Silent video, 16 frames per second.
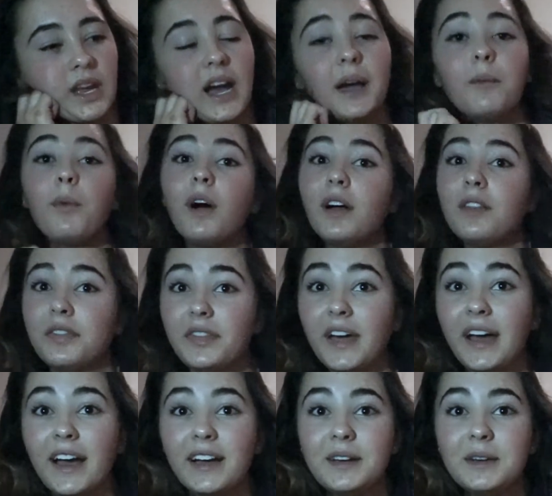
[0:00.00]
want
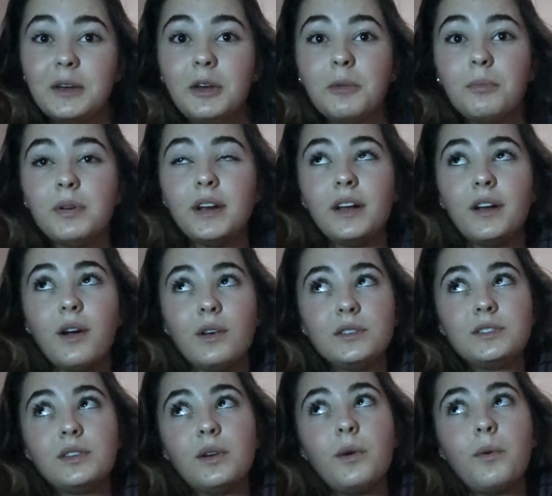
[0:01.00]
that. But I
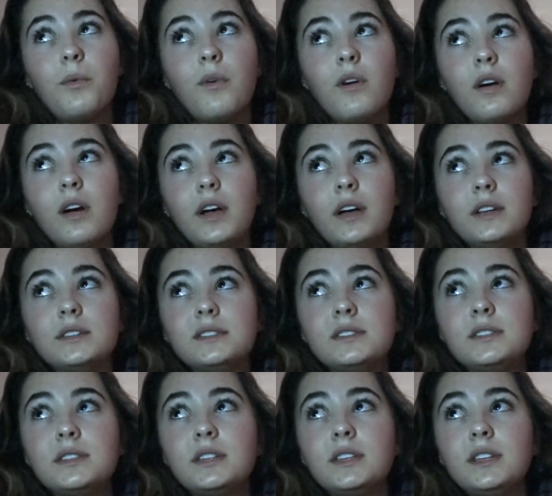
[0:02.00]
also
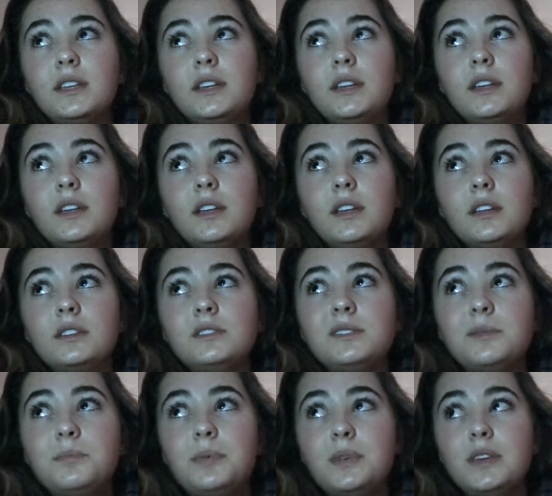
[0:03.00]
want
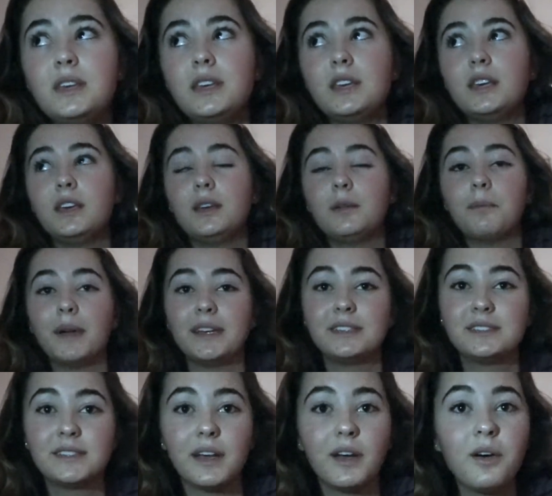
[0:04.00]
to be
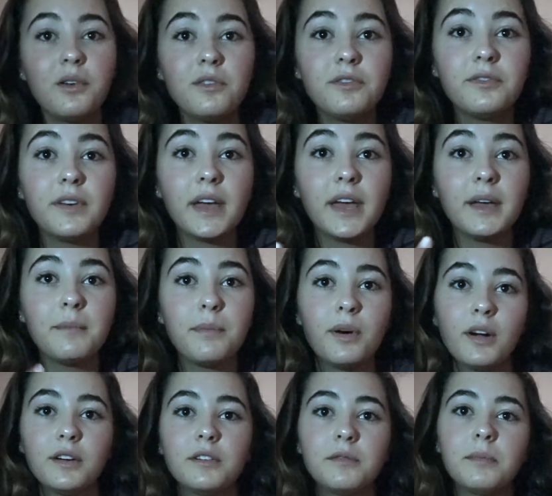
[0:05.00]
myself, and
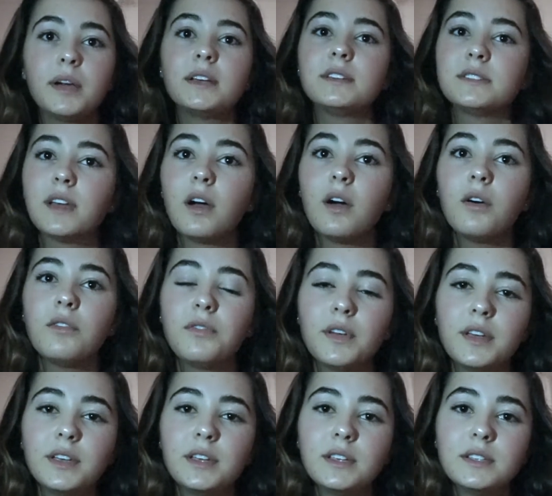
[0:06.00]
part of myself
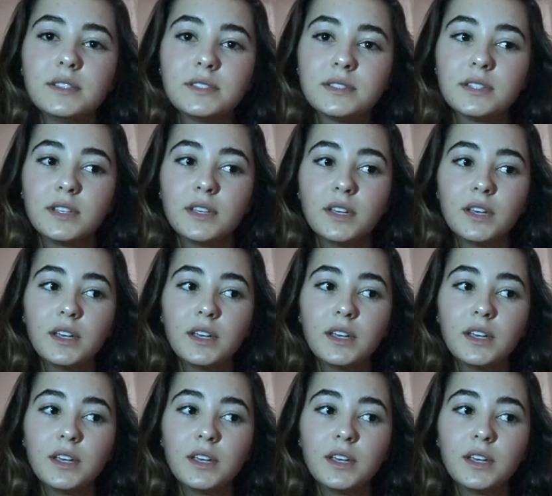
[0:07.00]
is,